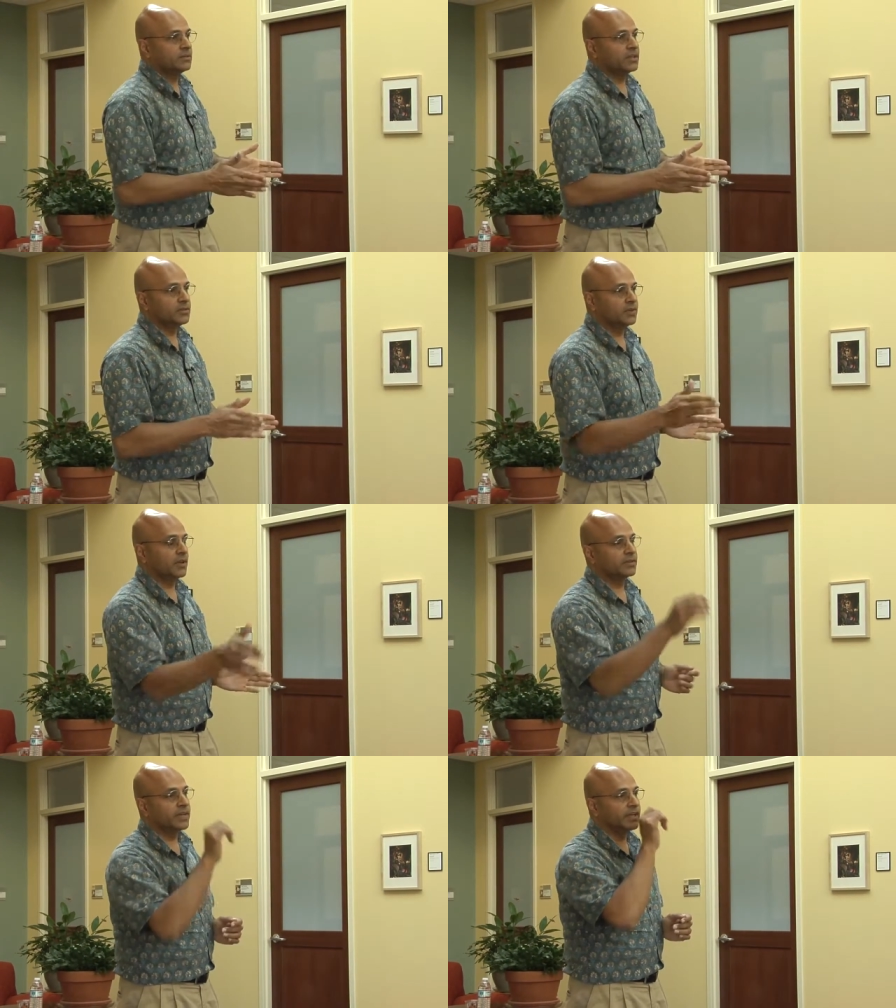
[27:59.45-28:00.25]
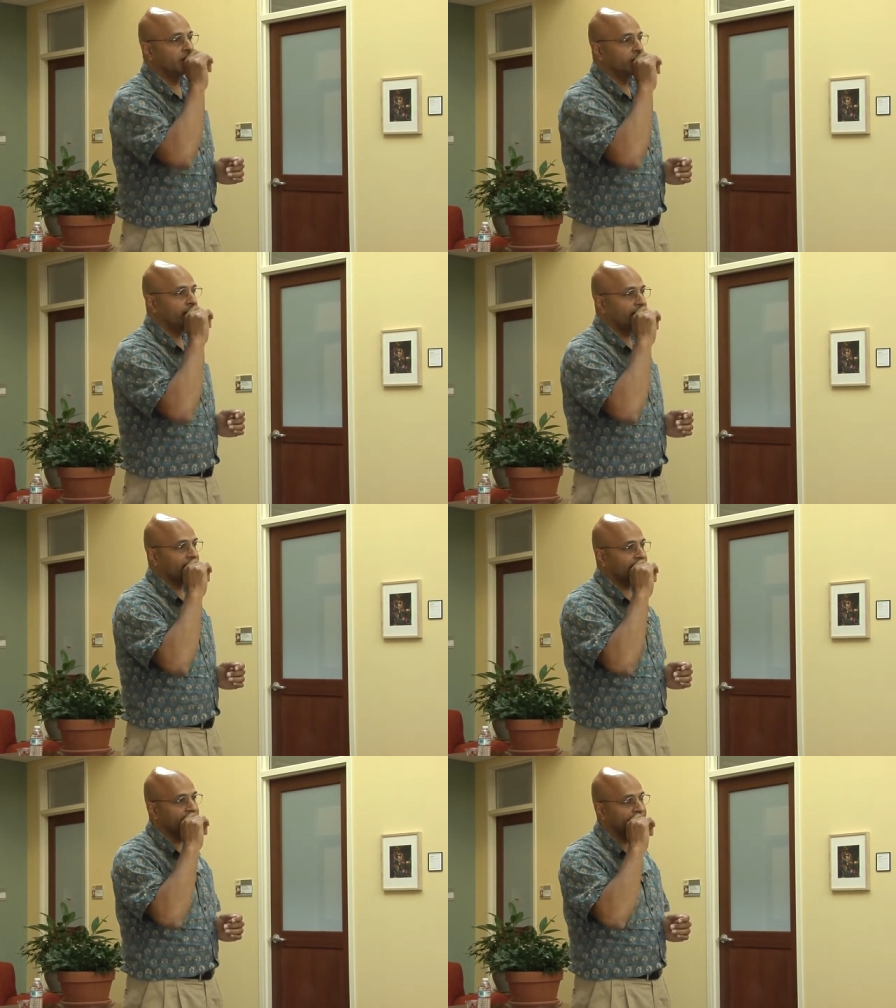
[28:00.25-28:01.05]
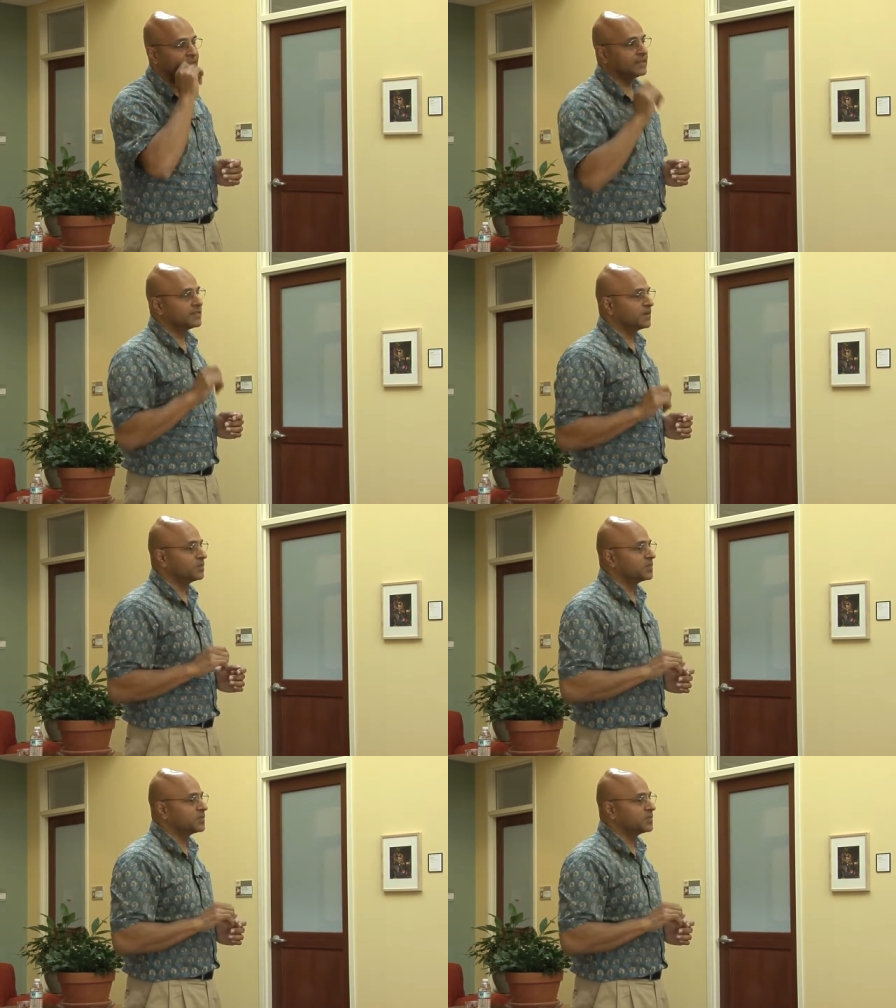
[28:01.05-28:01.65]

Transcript: the 2008 crash in some